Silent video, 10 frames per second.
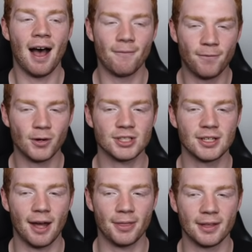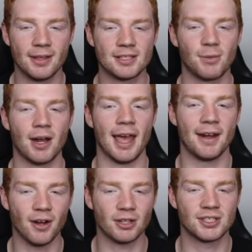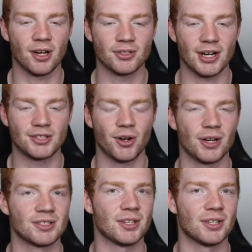Unfortunately, nothing in this one and not DeAndre Jordan.